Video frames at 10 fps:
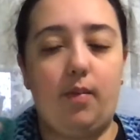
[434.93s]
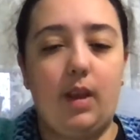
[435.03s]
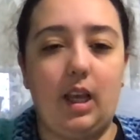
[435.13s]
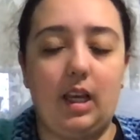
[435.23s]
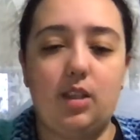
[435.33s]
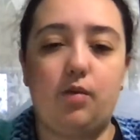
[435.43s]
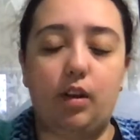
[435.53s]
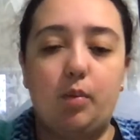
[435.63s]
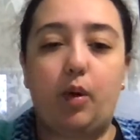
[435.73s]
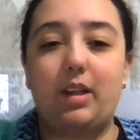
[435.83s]
his
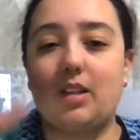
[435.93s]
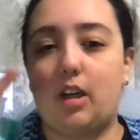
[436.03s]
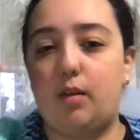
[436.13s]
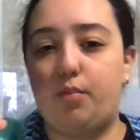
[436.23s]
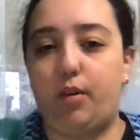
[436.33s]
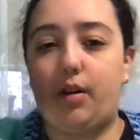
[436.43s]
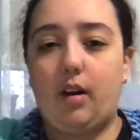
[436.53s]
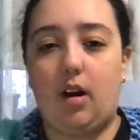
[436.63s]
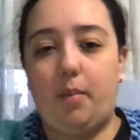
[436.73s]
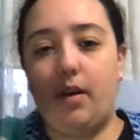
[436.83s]
viewpoint's kind of broken
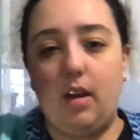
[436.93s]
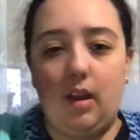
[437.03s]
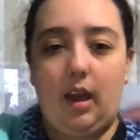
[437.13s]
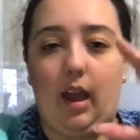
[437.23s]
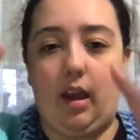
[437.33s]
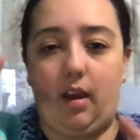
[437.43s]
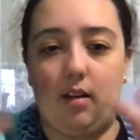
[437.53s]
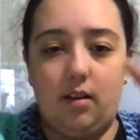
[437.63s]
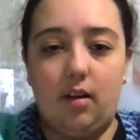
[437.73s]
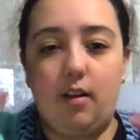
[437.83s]
up
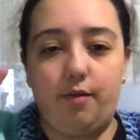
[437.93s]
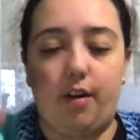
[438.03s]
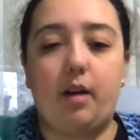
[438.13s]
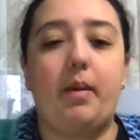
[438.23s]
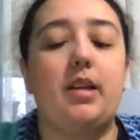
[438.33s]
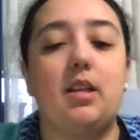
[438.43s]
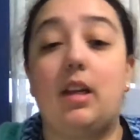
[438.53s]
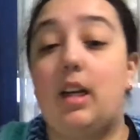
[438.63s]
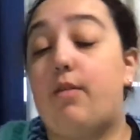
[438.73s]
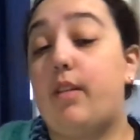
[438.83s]
and fragmented
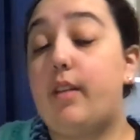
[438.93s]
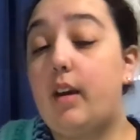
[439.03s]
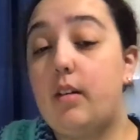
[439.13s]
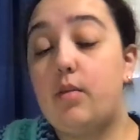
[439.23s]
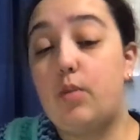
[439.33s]
and everything,